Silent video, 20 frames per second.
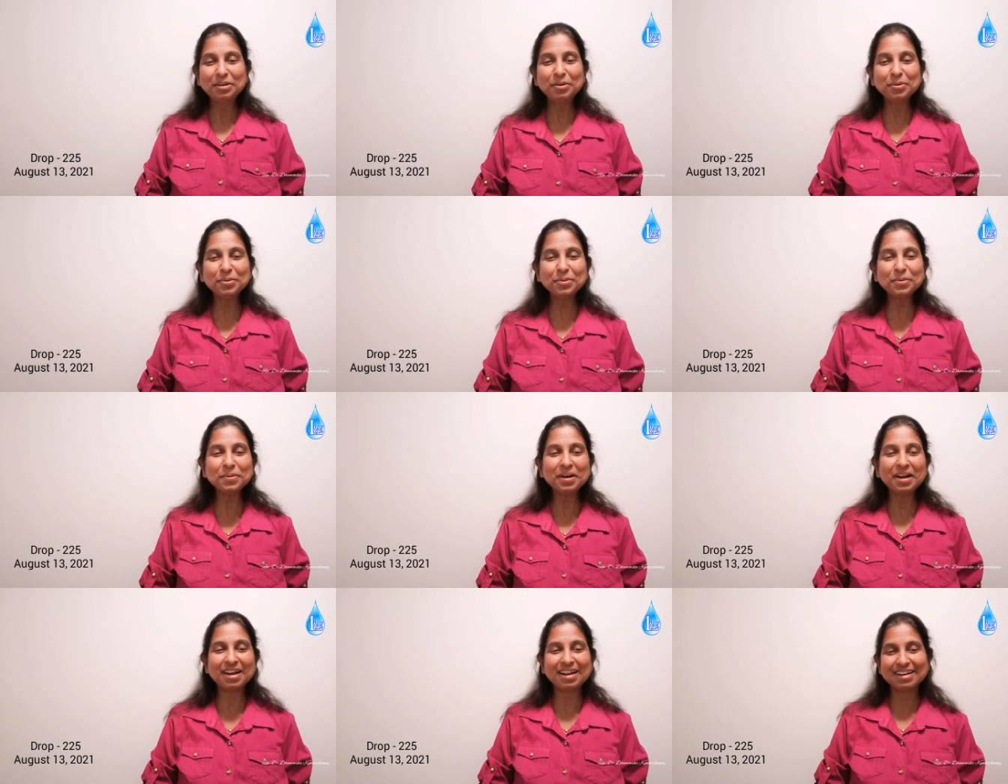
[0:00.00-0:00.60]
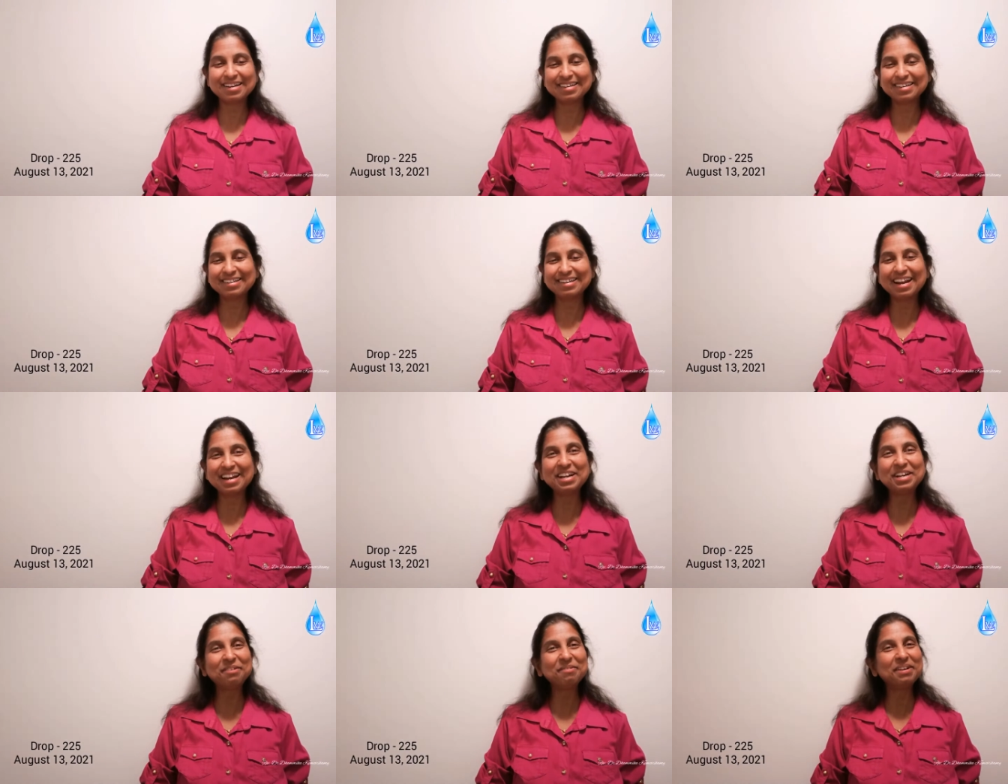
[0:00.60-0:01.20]

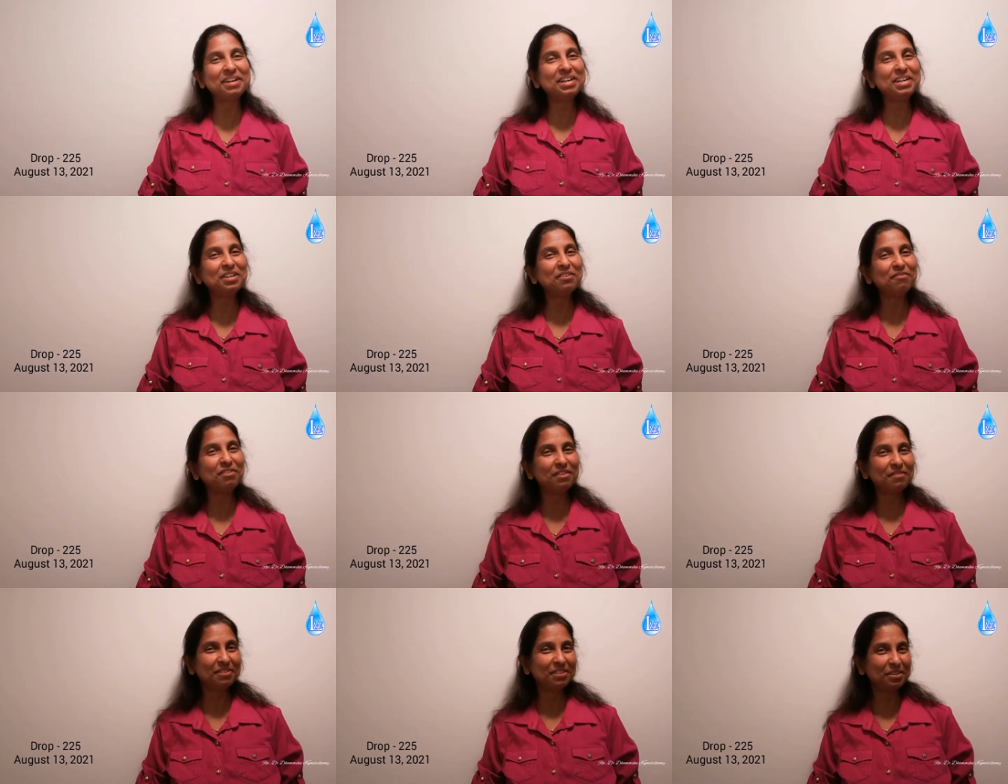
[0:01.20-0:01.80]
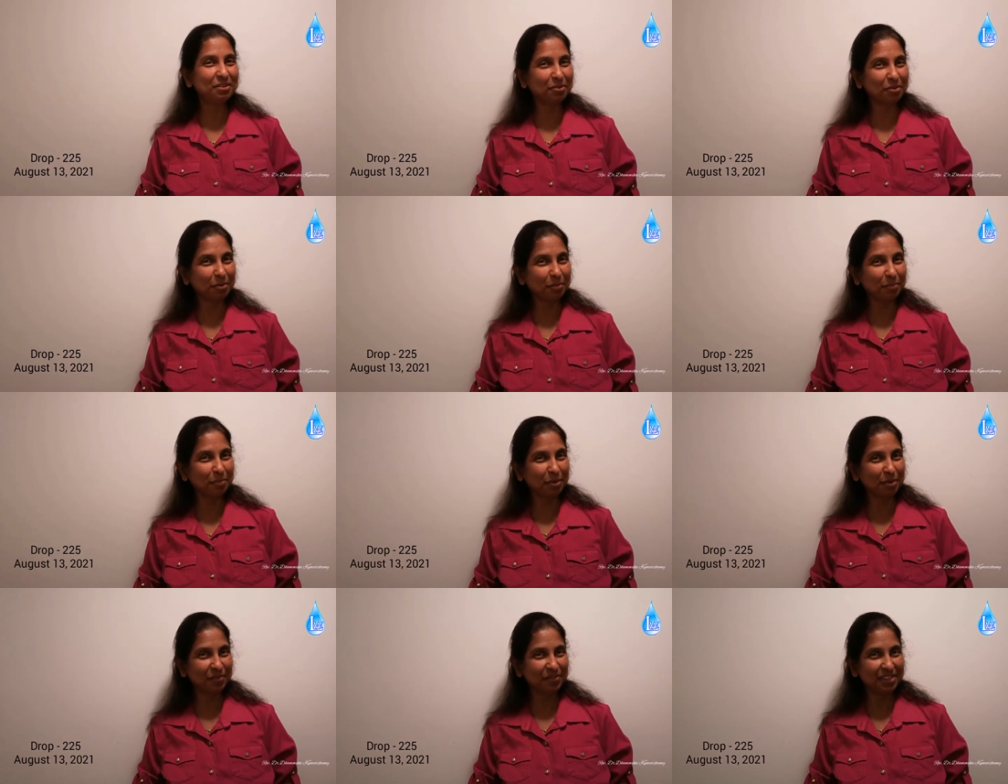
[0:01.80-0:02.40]
225th
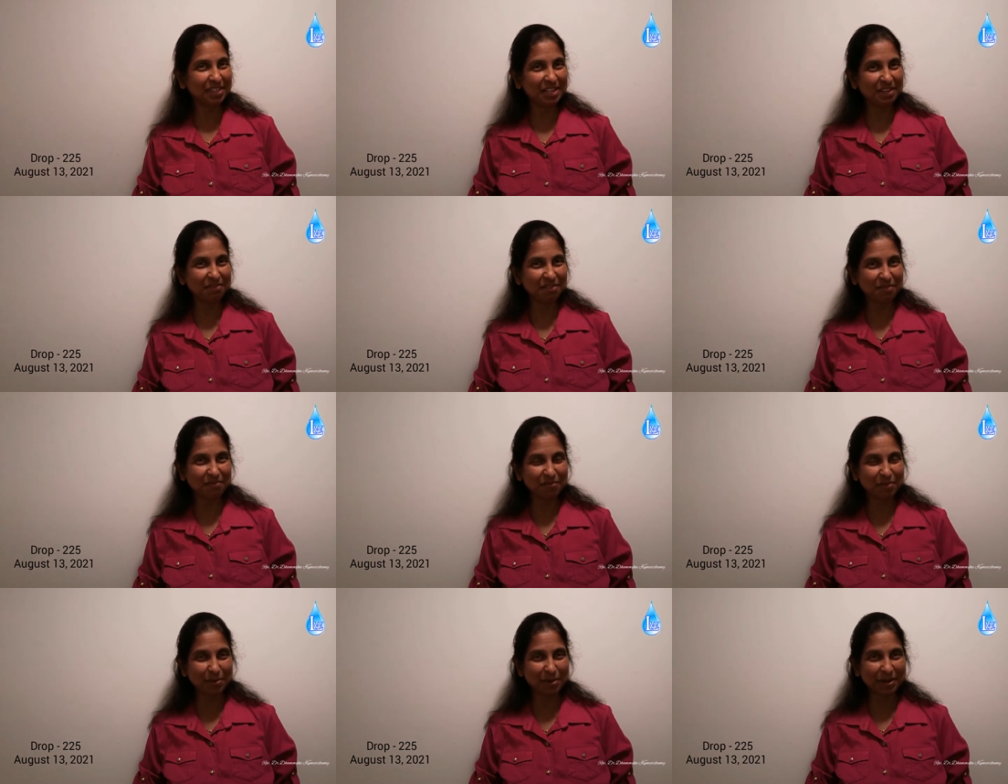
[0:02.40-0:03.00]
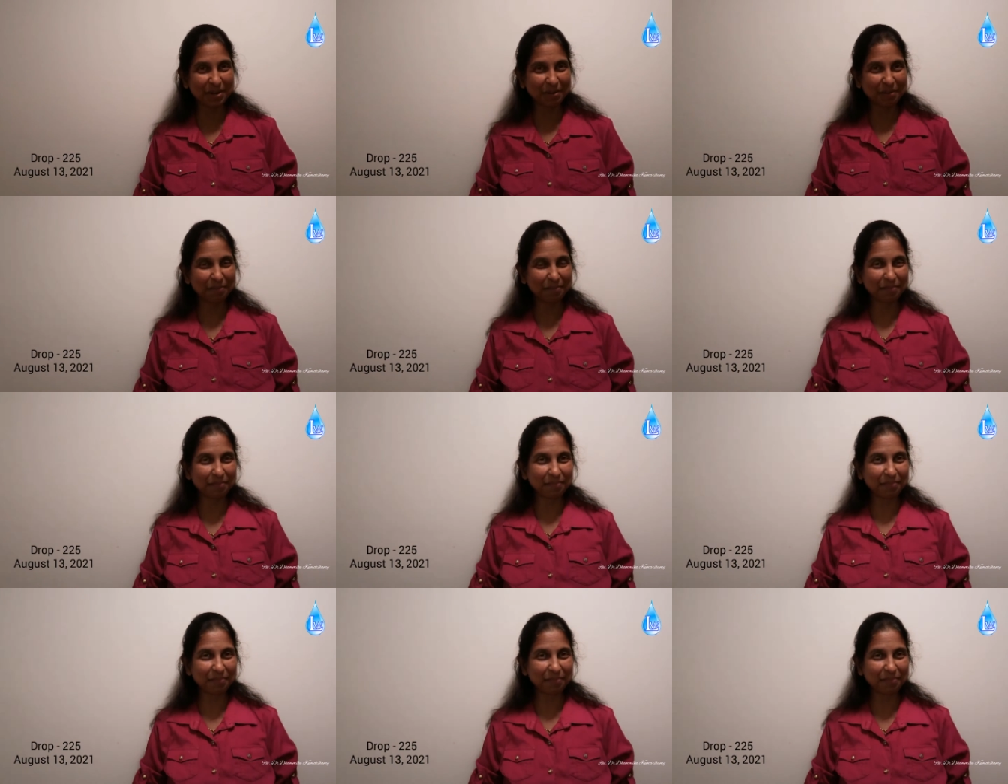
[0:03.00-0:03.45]
drop of the living water.